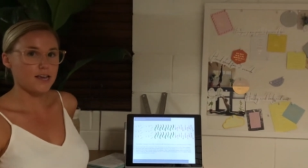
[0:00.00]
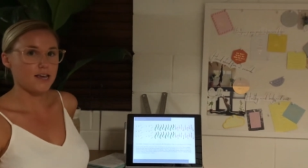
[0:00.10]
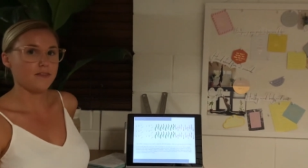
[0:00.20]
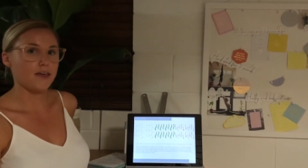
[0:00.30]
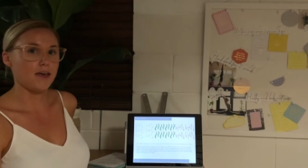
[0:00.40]

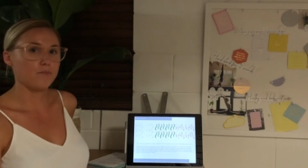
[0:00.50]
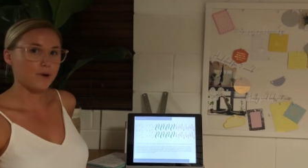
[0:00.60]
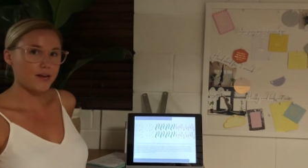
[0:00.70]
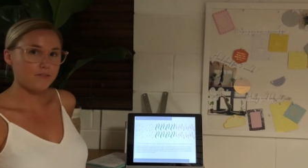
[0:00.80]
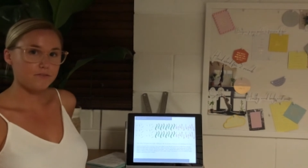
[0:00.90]
in their
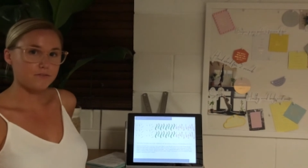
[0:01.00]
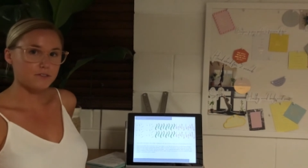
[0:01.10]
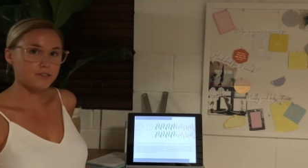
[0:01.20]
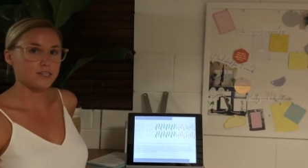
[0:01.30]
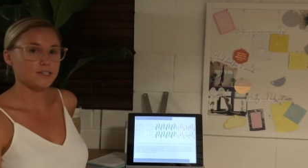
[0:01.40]
brief
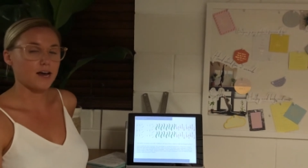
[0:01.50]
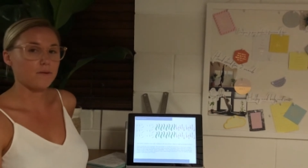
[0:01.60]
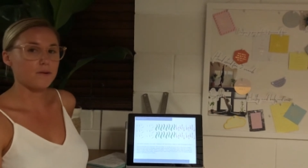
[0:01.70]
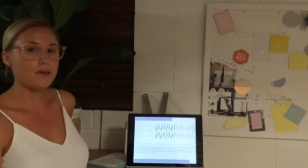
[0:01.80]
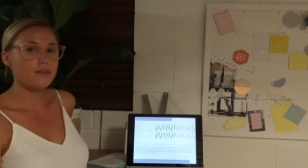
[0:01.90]
to start
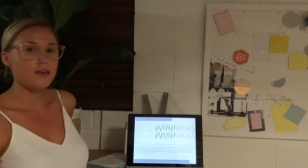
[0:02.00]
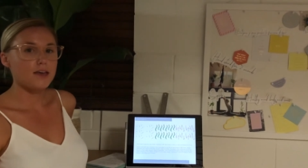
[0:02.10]
with,